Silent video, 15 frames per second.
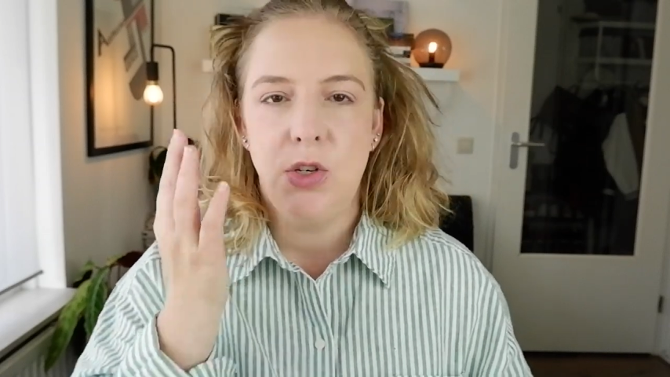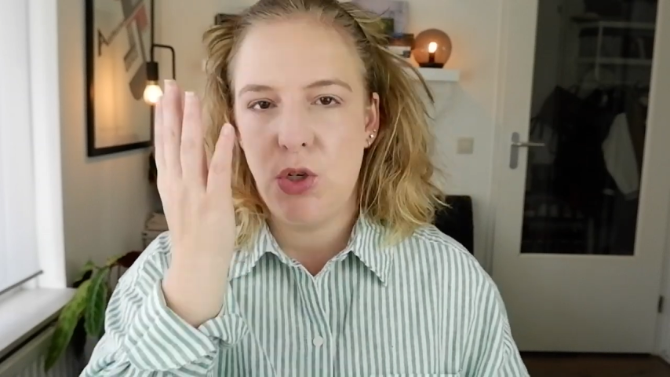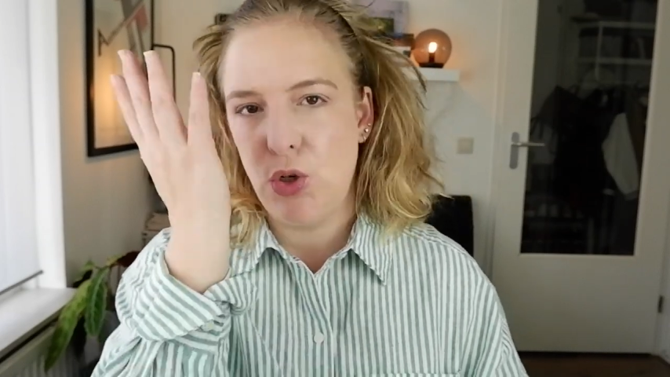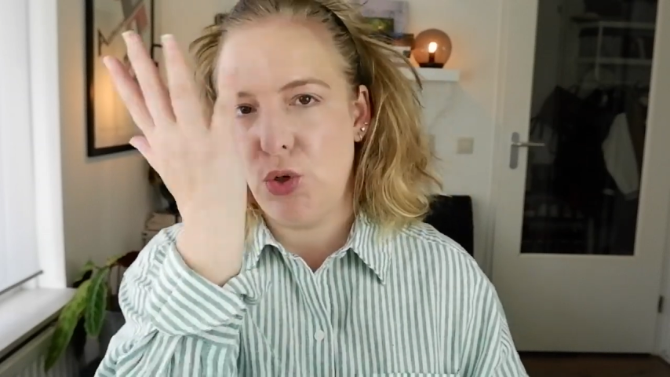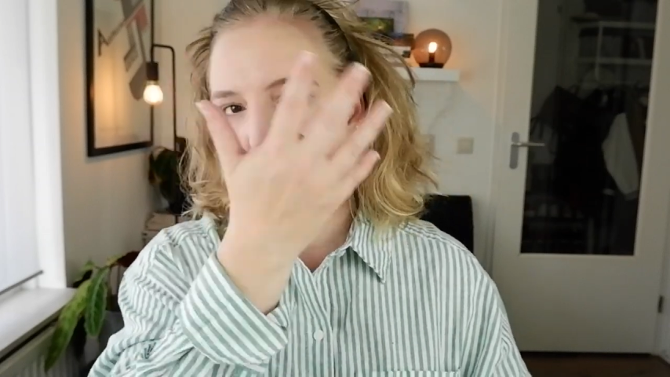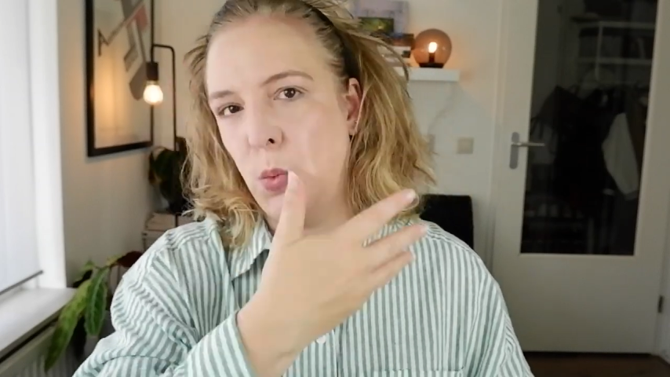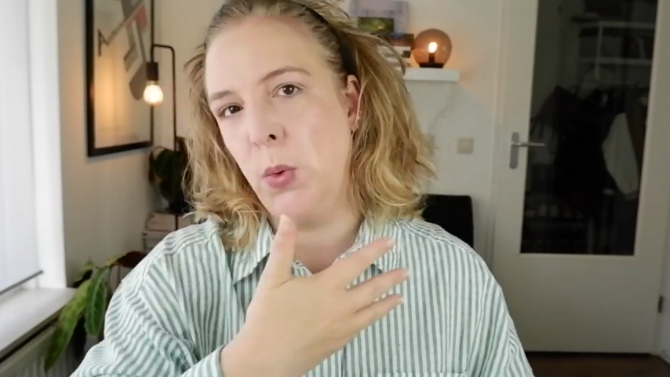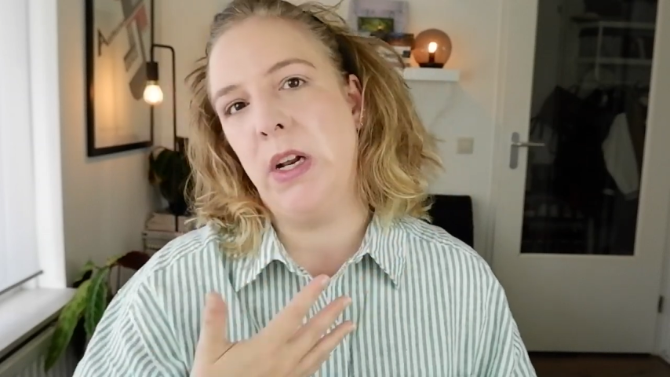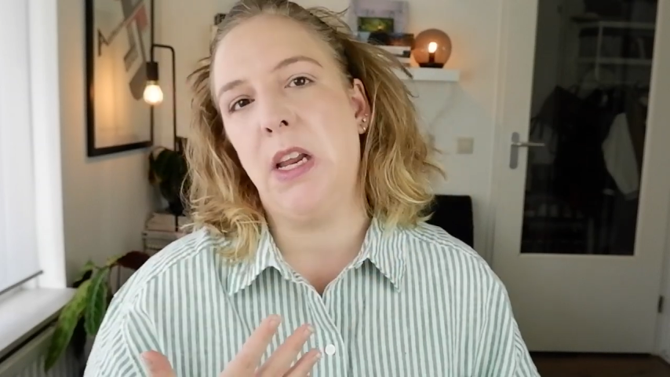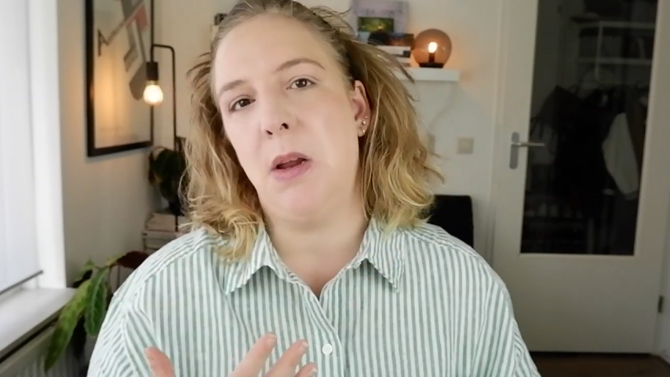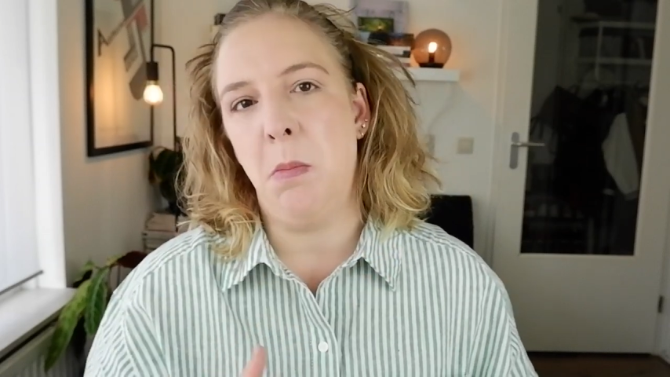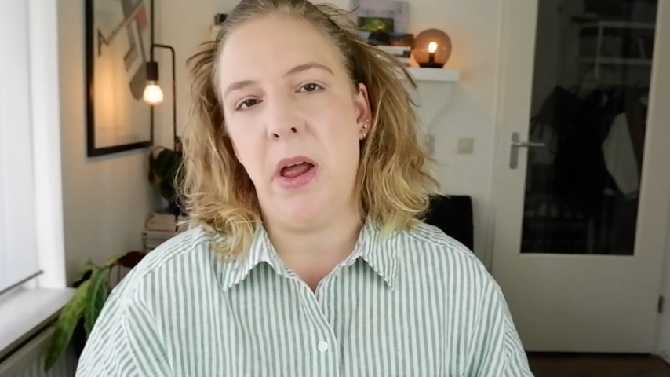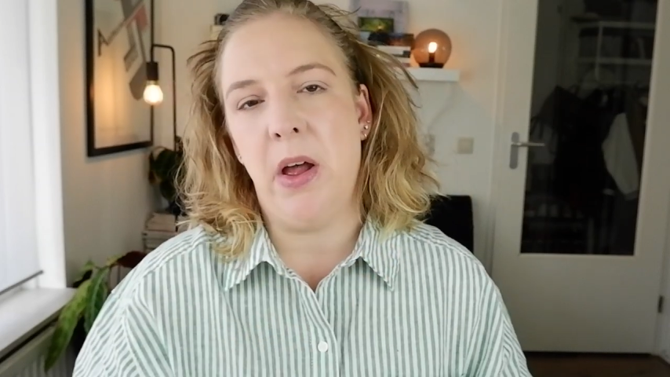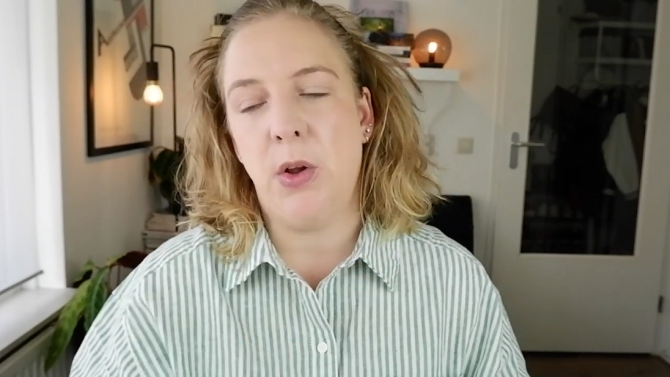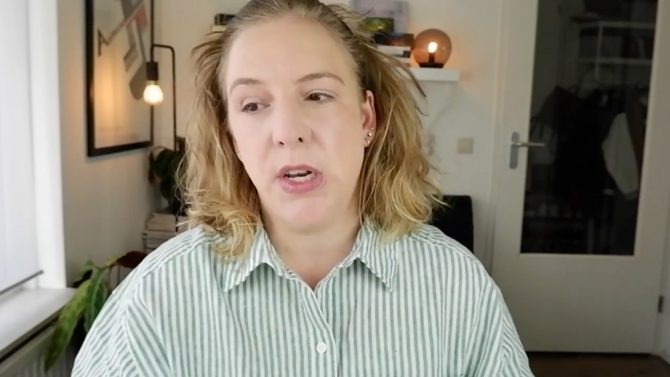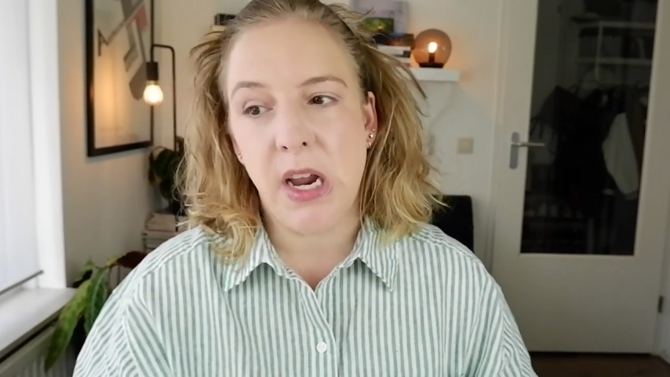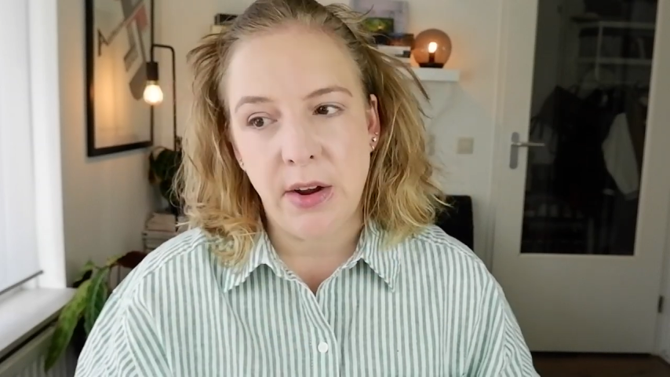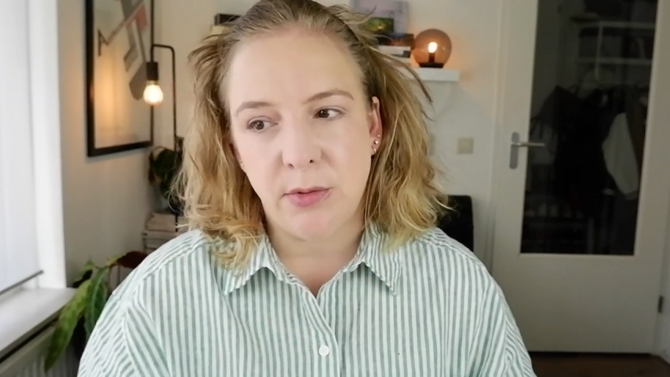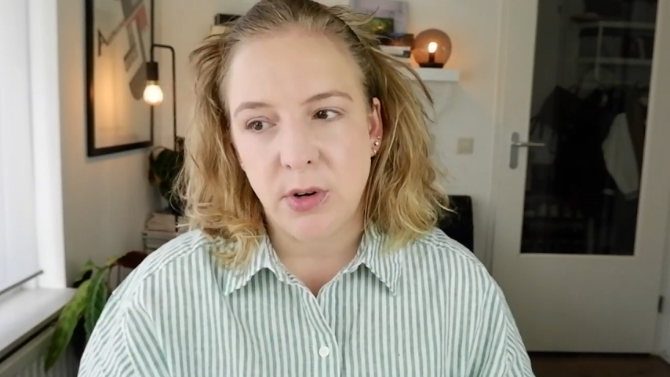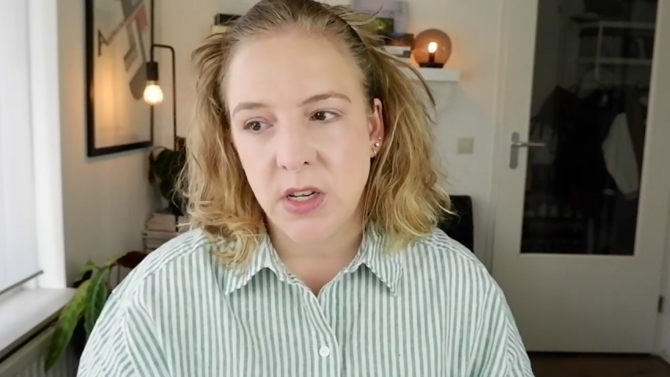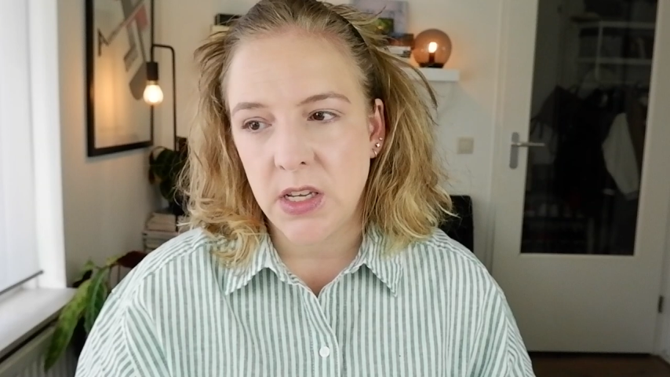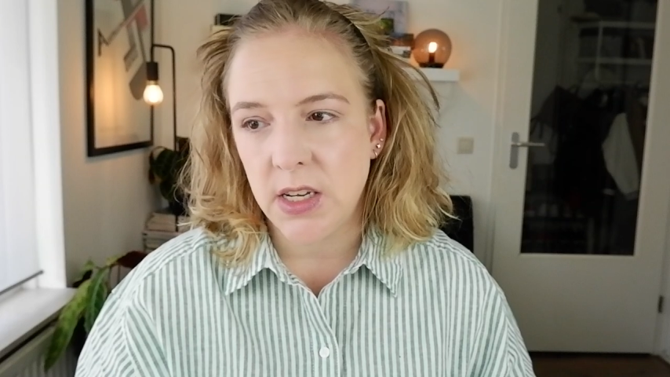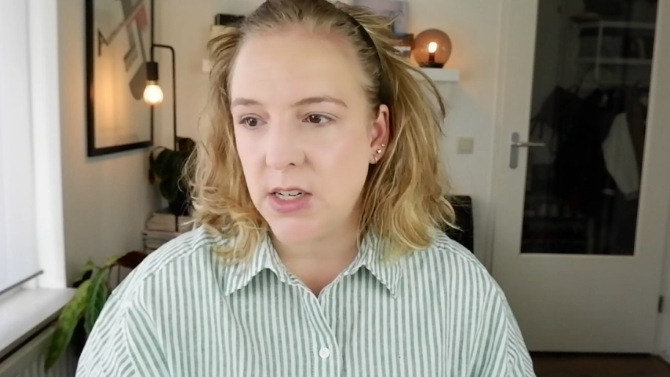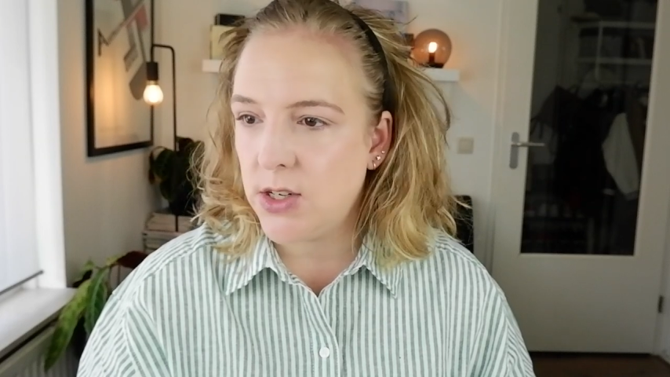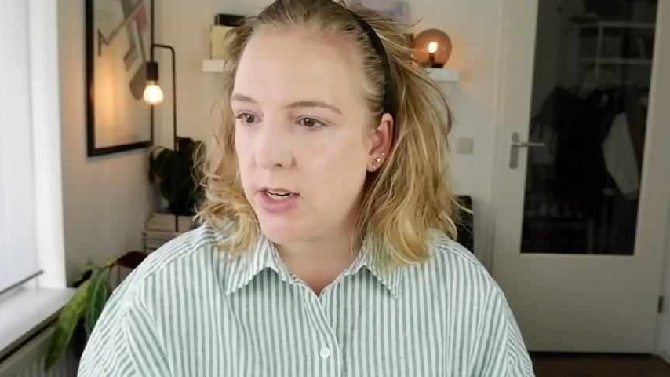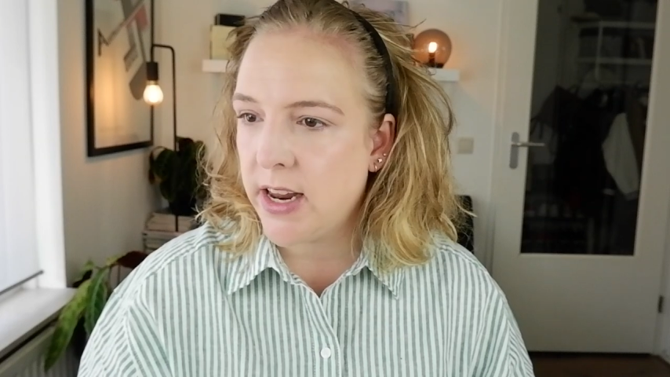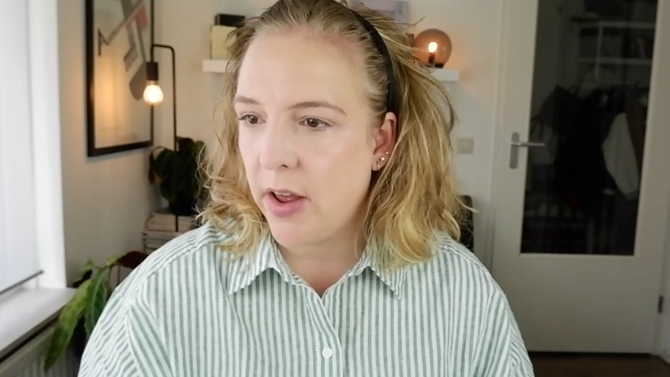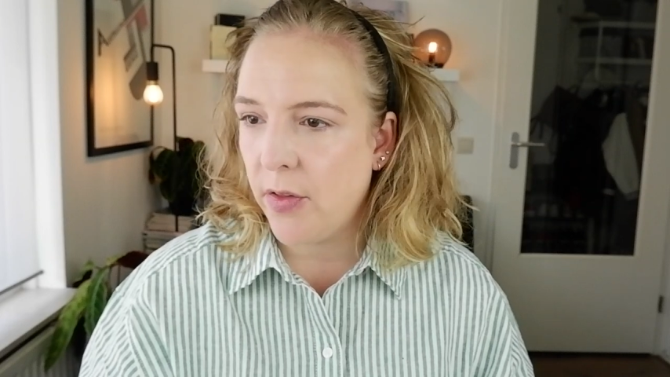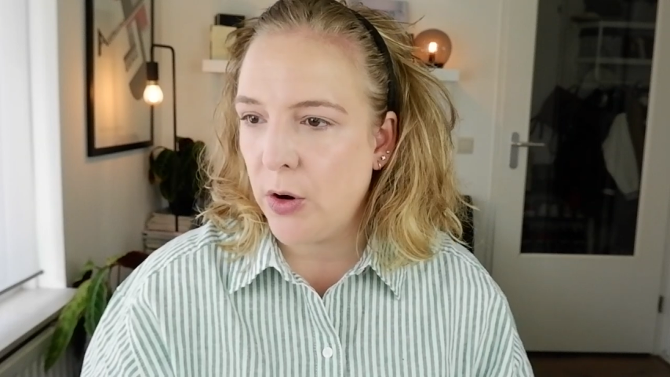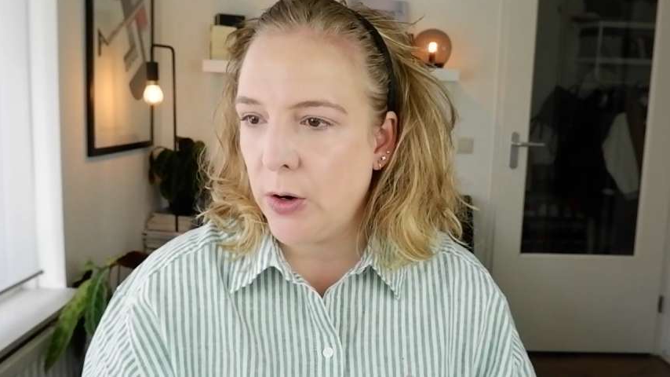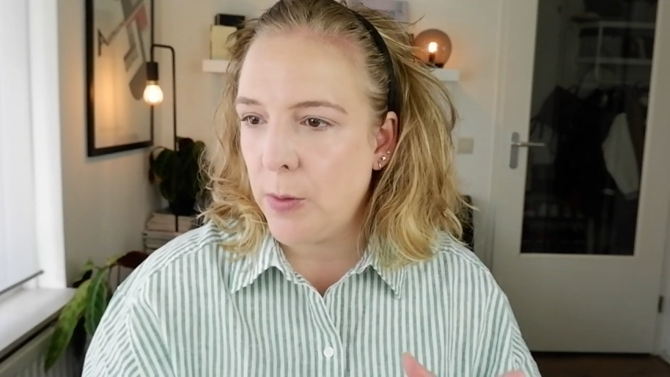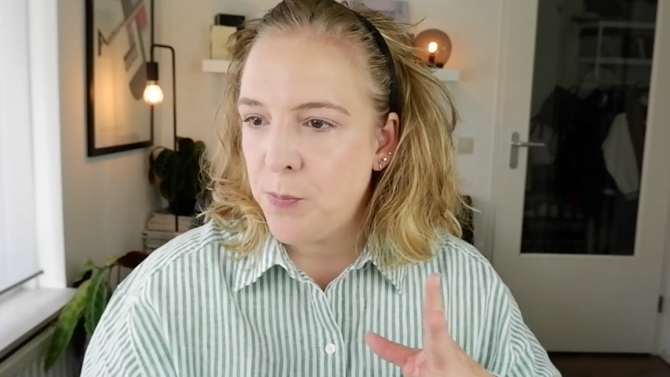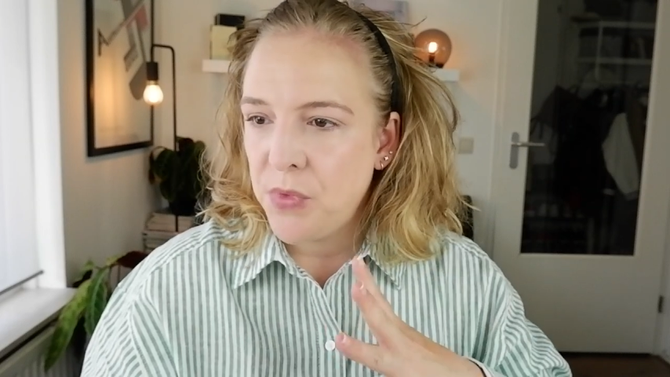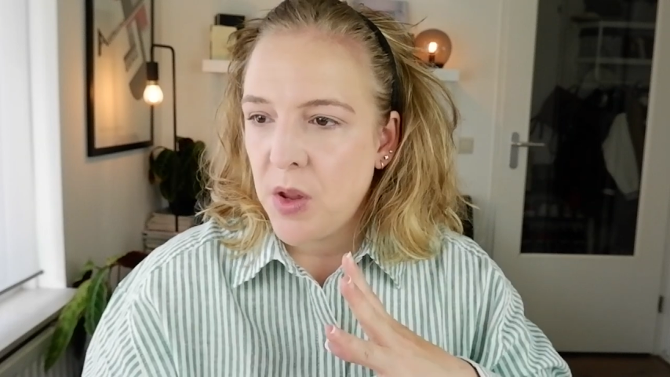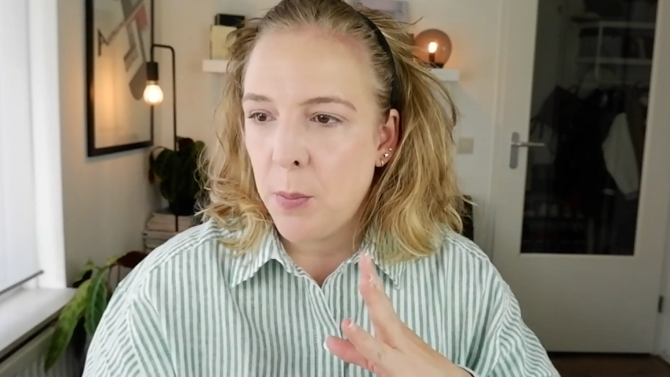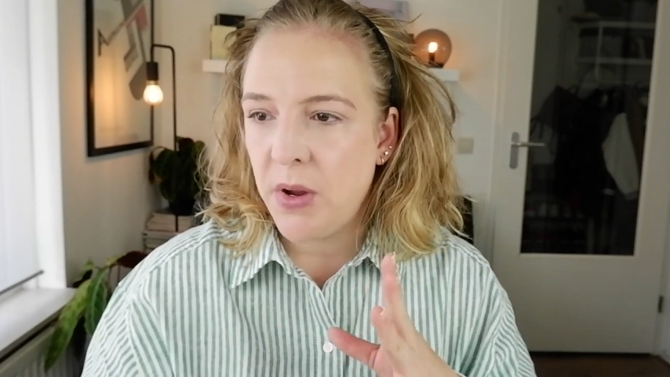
to really meld everything together.